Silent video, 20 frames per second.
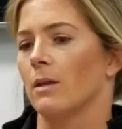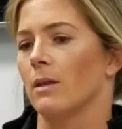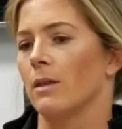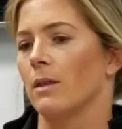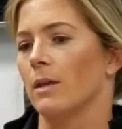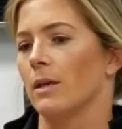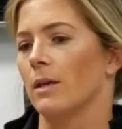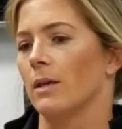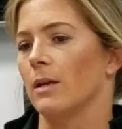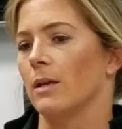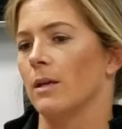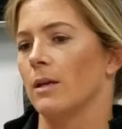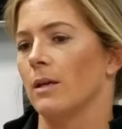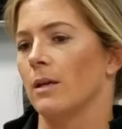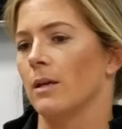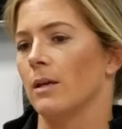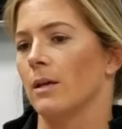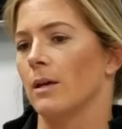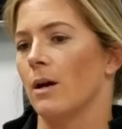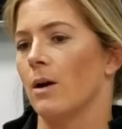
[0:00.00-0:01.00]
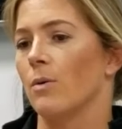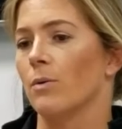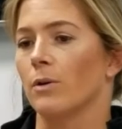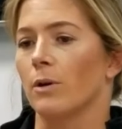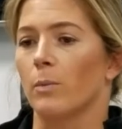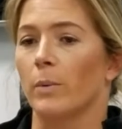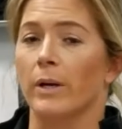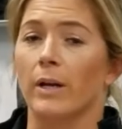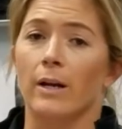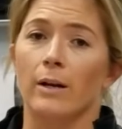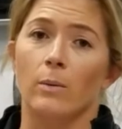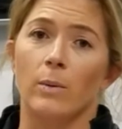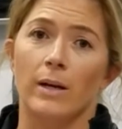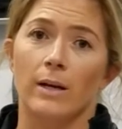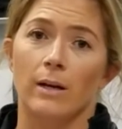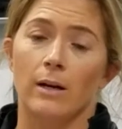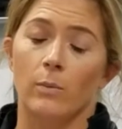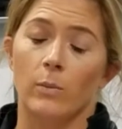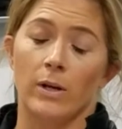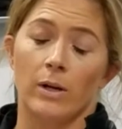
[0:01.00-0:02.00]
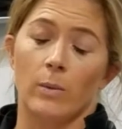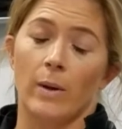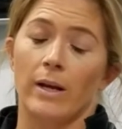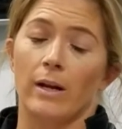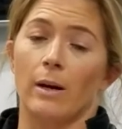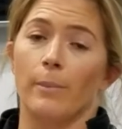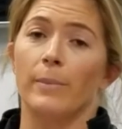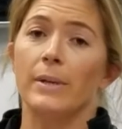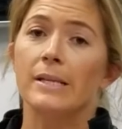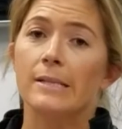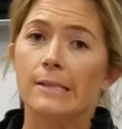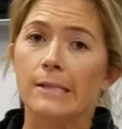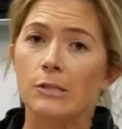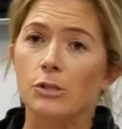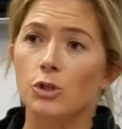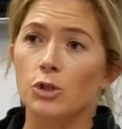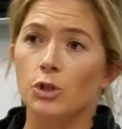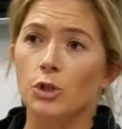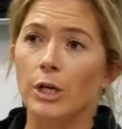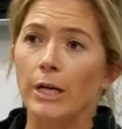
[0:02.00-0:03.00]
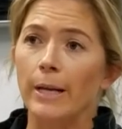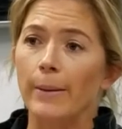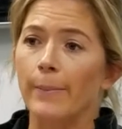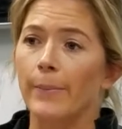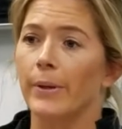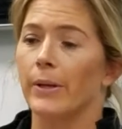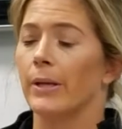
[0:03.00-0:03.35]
The owner went away on a business trip,